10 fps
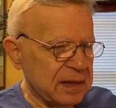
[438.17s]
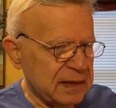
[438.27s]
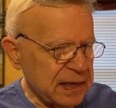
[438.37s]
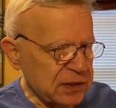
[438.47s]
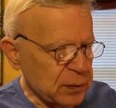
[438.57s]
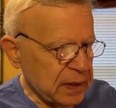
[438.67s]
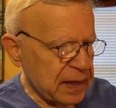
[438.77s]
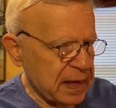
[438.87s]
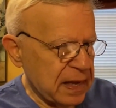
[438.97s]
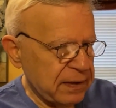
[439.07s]
The next one
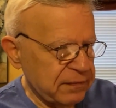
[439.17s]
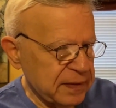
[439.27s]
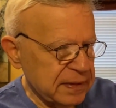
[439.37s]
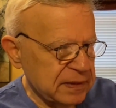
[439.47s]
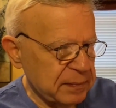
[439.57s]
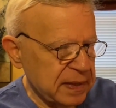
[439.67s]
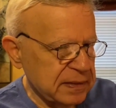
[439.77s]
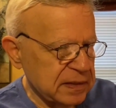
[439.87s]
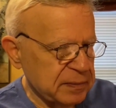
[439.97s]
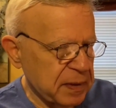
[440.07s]
I have is
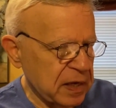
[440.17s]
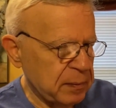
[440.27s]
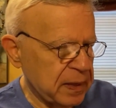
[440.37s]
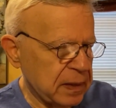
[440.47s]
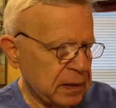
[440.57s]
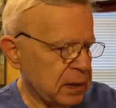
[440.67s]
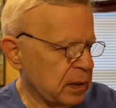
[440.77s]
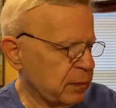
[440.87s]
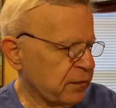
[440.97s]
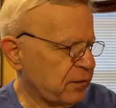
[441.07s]
Amazing Spider-Man
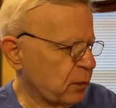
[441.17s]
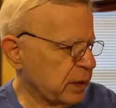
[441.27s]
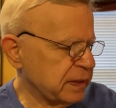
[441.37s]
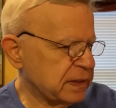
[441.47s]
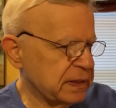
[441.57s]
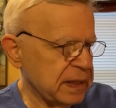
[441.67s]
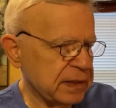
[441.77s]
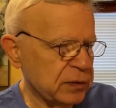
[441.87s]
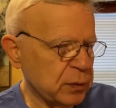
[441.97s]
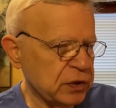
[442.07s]
number forty-six,